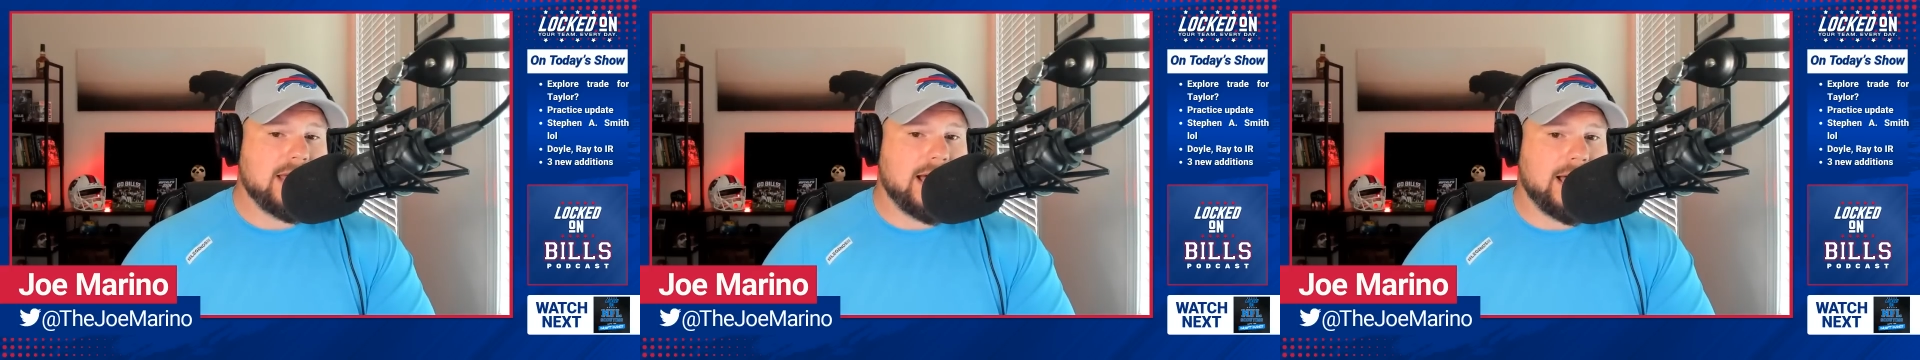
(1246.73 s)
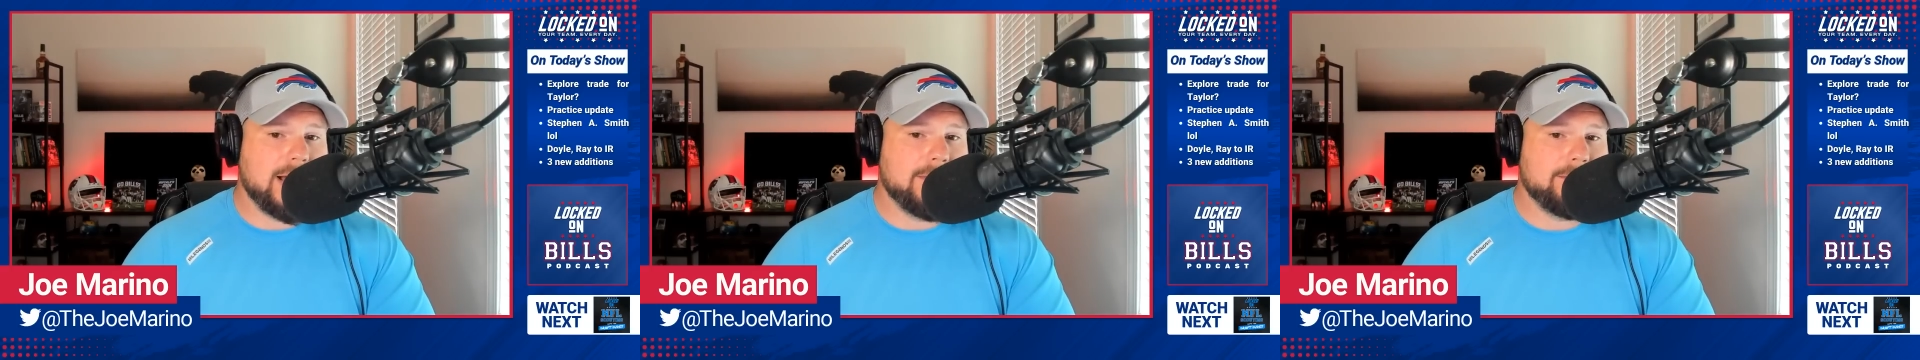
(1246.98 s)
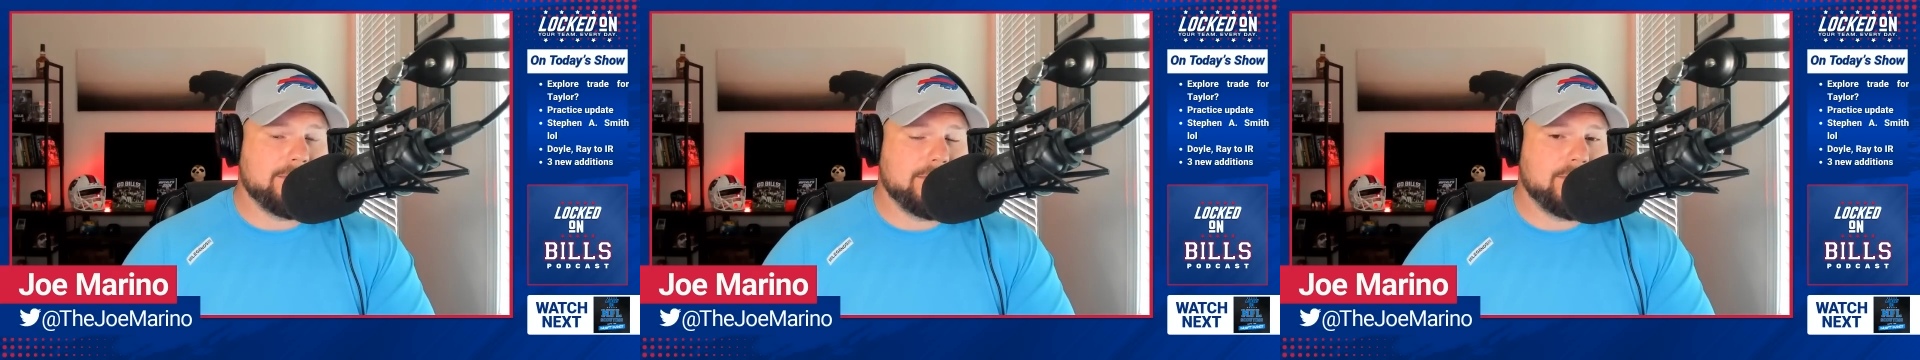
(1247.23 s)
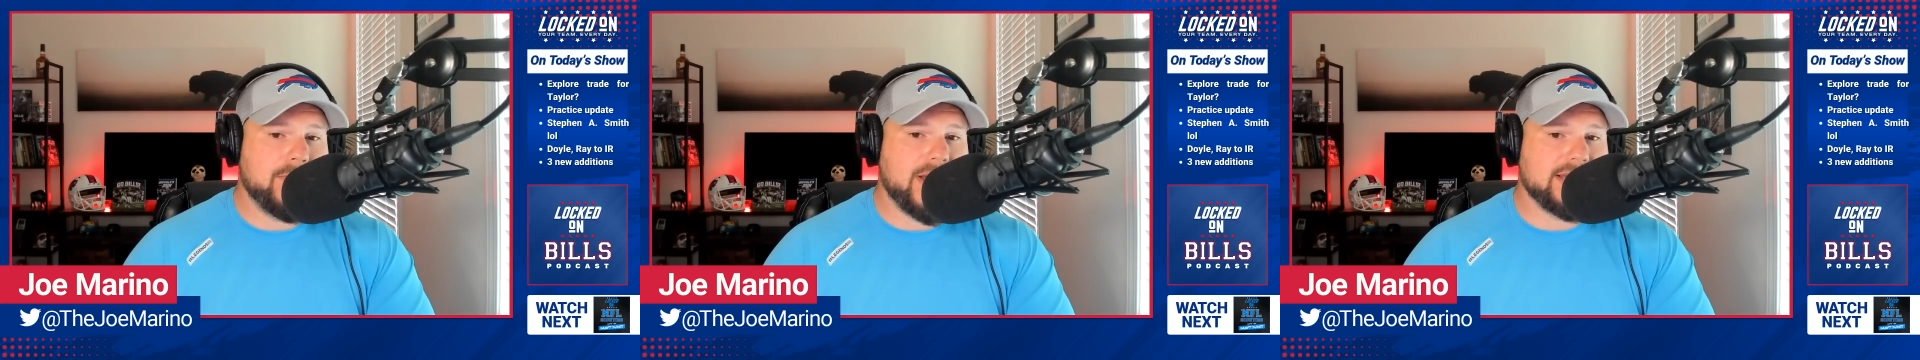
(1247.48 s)

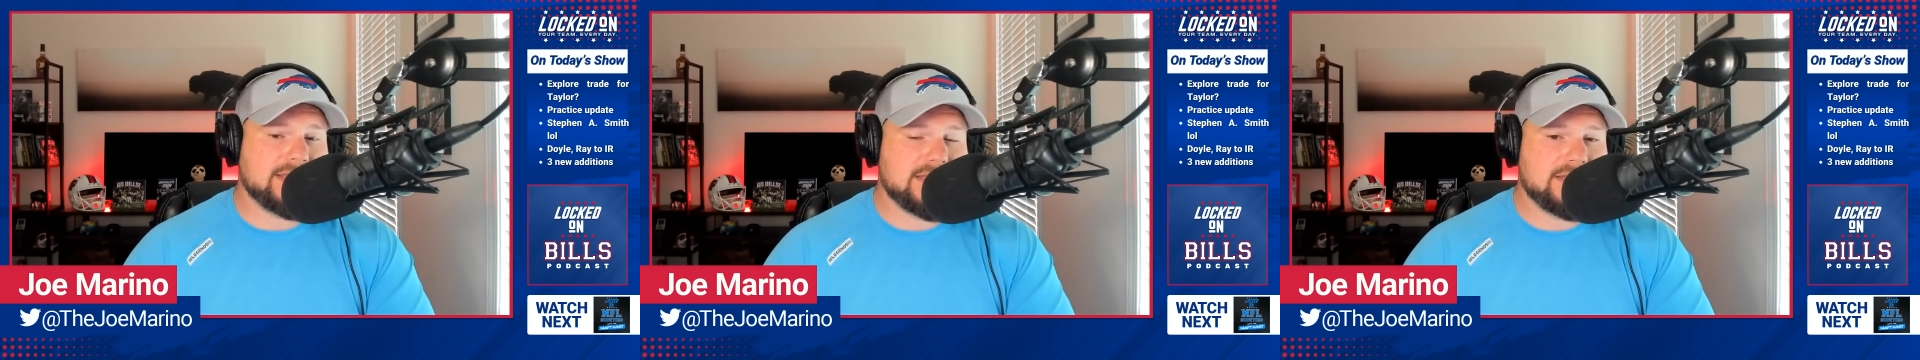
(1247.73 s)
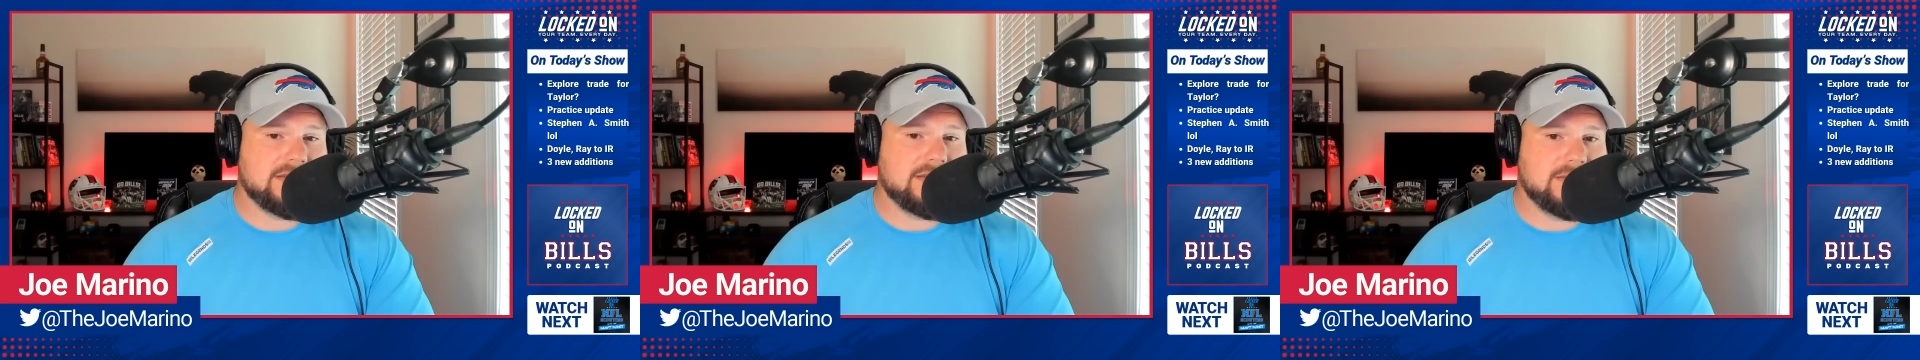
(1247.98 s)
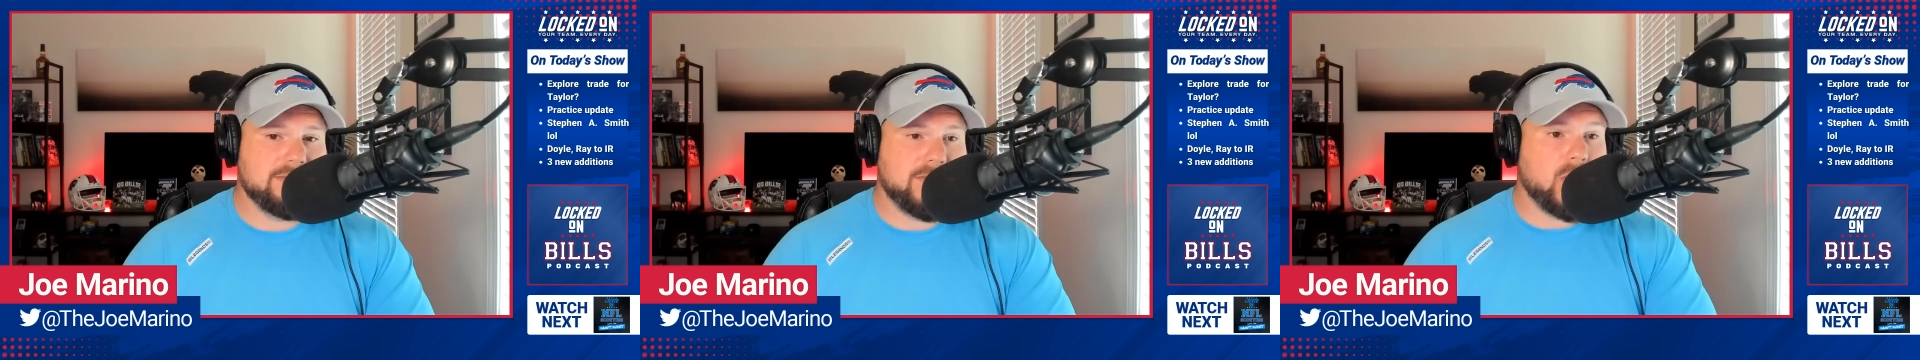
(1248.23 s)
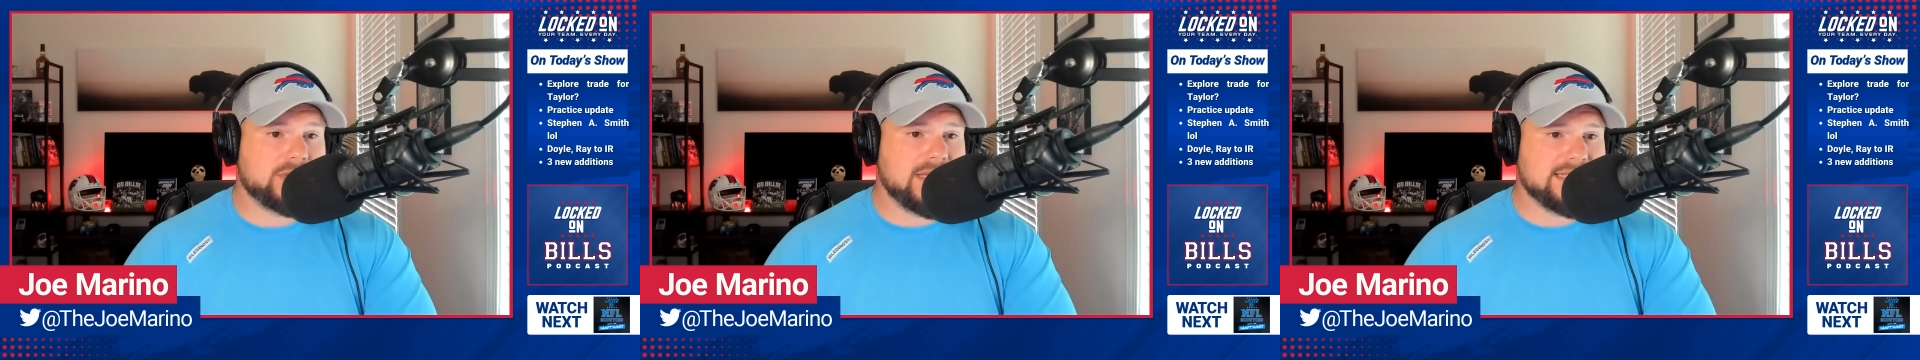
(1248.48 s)
But
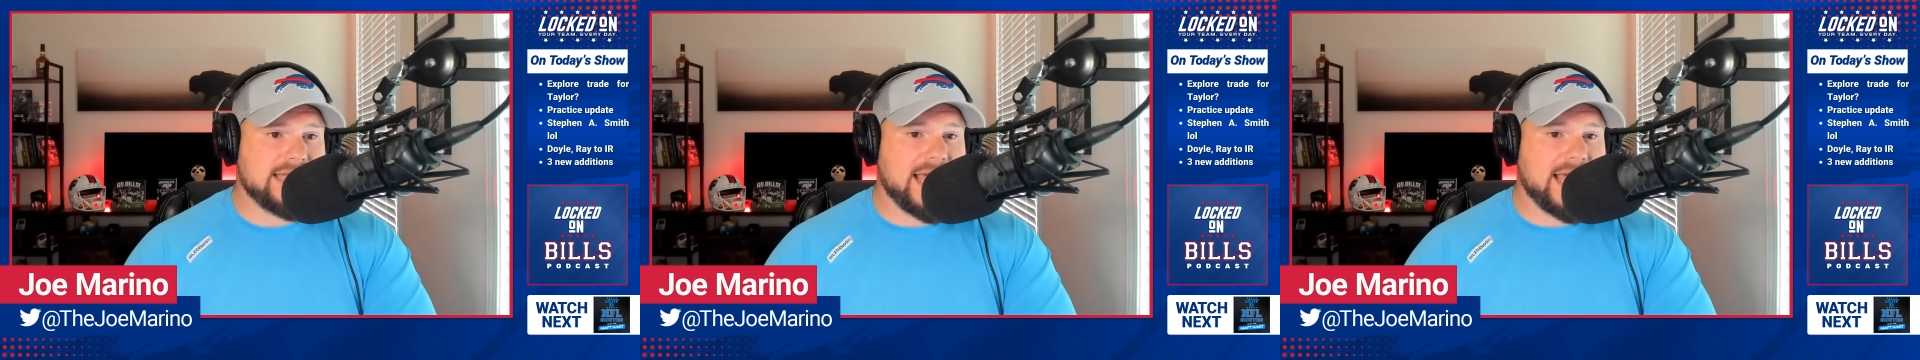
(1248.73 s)
both these